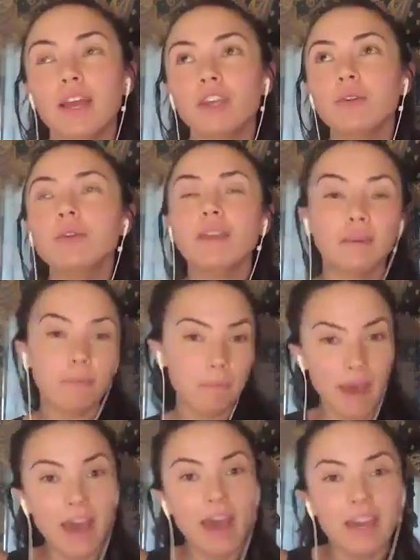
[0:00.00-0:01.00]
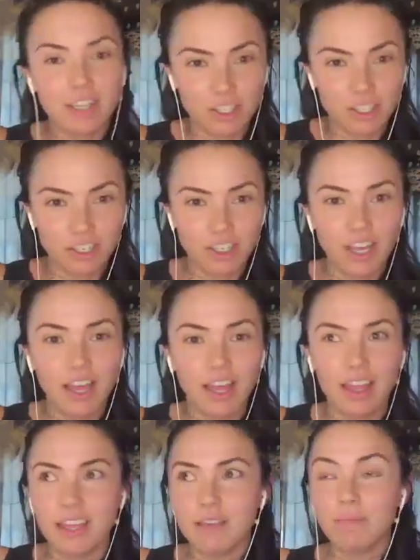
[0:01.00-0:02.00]
you can match
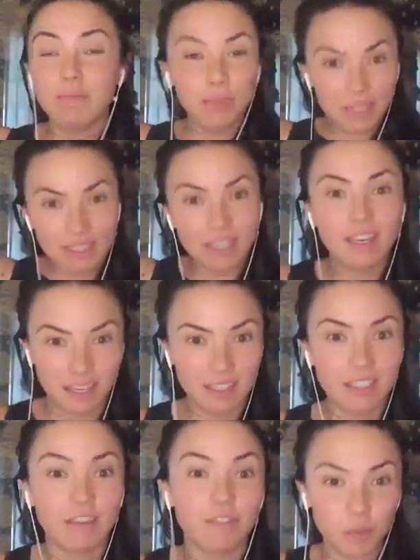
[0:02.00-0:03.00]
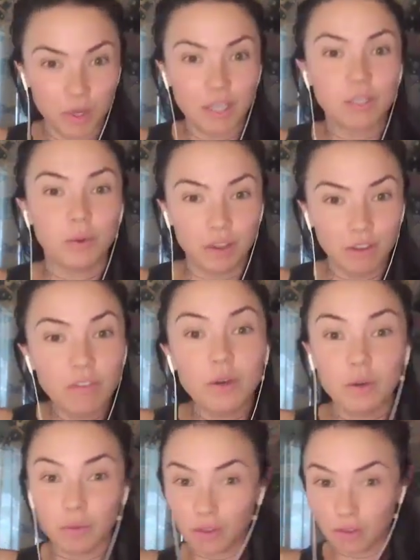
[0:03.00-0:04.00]
the busyness of
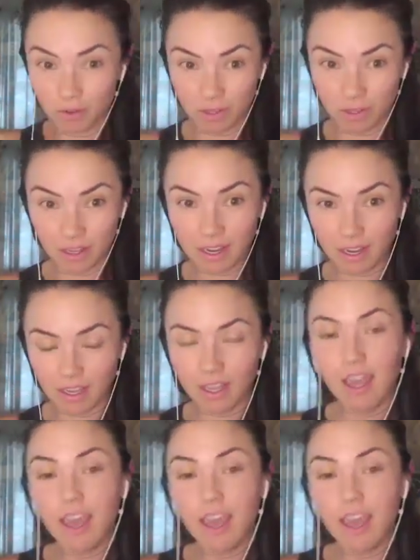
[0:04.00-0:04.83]
2024 with Kundalini.